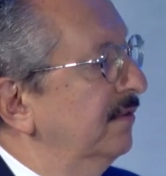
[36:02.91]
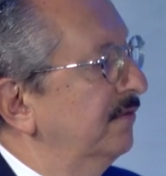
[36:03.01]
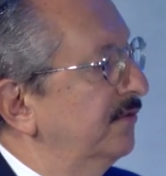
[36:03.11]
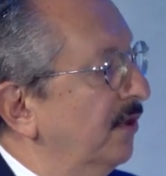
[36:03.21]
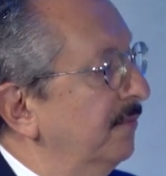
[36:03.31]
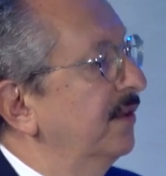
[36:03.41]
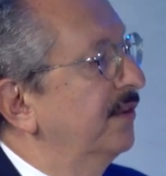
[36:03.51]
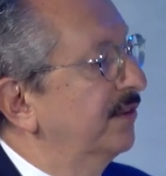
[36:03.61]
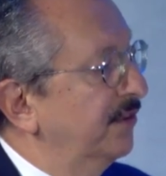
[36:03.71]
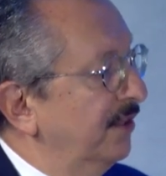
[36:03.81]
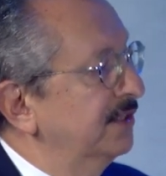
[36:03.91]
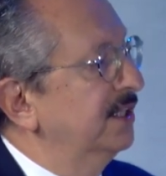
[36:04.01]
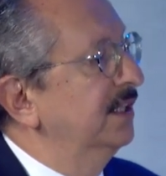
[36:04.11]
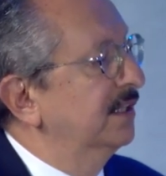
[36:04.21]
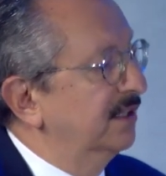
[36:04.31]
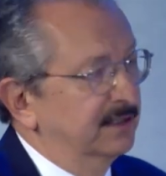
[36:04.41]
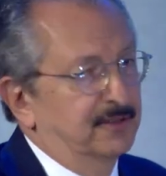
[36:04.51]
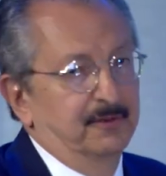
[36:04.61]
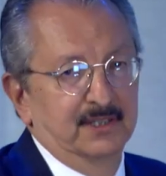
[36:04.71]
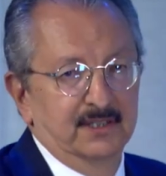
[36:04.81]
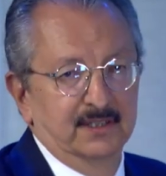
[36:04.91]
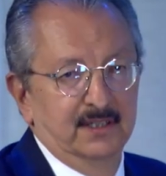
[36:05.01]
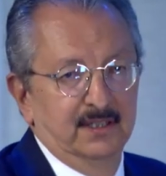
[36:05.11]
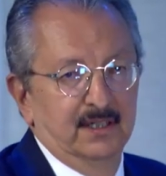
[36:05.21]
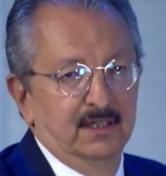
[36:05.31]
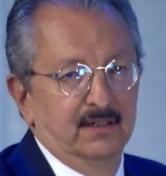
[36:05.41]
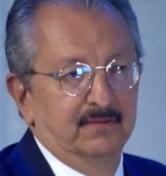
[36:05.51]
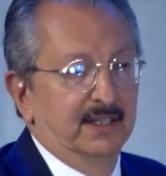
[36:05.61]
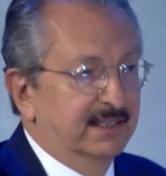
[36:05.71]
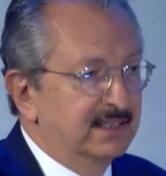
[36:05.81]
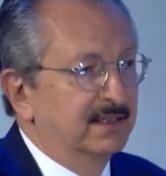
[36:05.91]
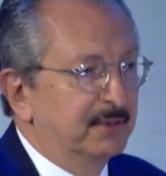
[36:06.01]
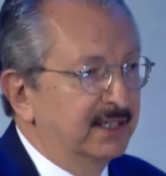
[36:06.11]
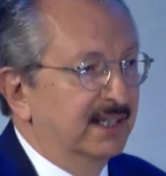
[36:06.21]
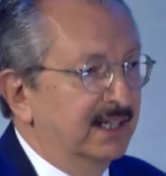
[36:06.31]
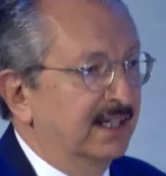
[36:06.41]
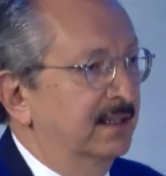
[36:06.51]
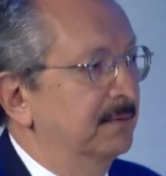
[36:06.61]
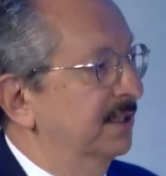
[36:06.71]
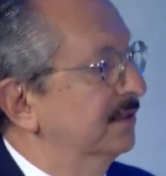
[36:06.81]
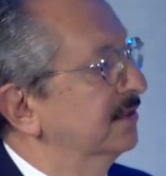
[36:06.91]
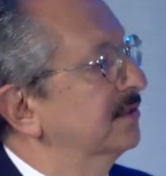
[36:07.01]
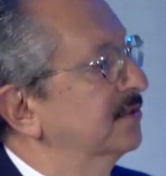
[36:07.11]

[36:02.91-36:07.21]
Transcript: from 30 countries of Latin American and Caribbean countries.